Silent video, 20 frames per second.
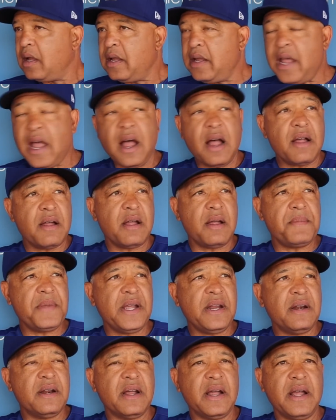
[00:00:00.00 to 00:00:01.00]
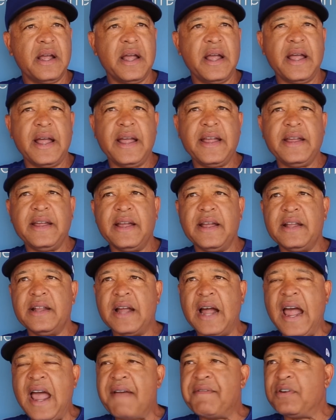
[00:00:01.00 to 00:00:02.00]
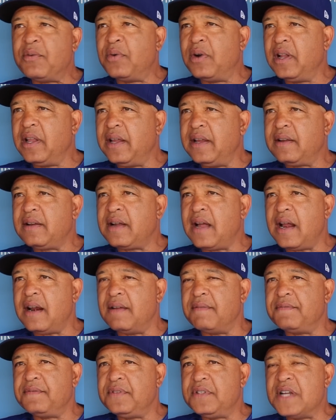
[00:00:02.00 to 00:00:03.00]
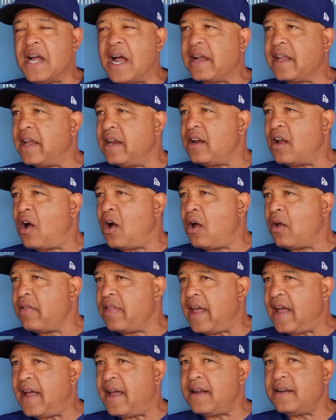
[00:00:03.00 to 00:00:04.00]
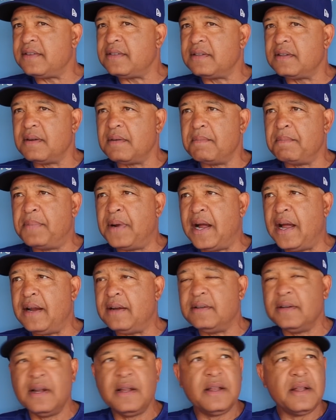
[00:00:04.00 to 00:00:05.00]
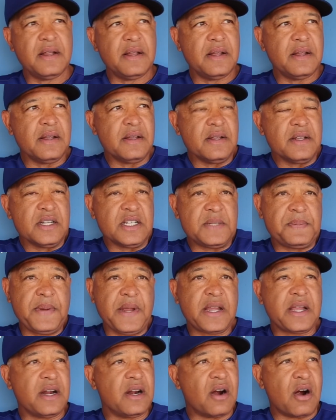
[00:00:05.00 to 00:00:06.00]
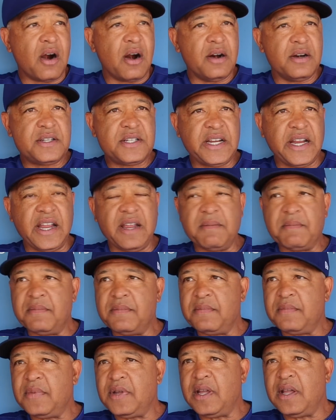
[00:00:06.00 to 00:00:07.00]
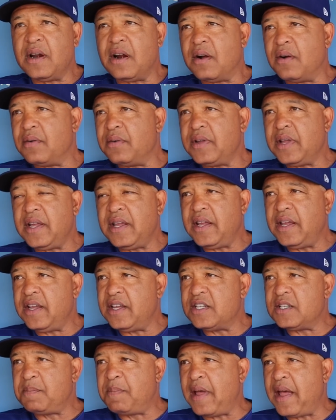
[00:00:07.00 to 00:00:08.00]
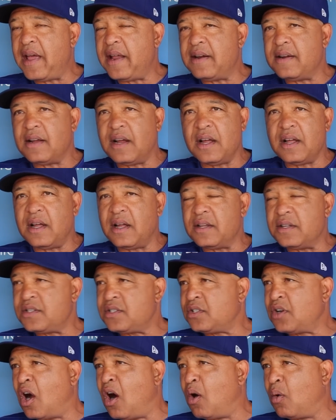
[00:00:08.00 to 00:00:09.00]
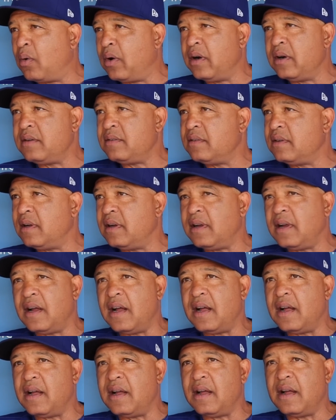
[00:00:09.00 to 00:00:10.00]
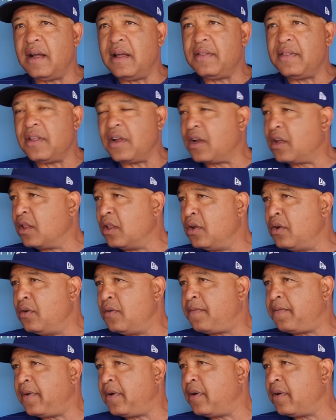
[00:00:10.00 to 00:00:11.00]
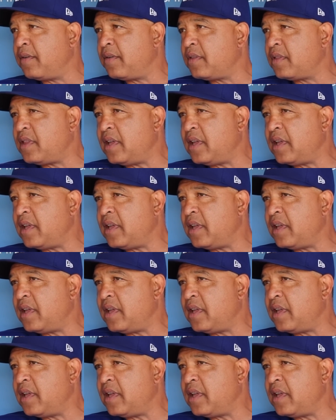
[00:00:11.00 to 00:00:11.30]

Yeah, I mean, I haven't really kind of dug into all that, but speaking to our team, you know, he's been a stalwart, the glue for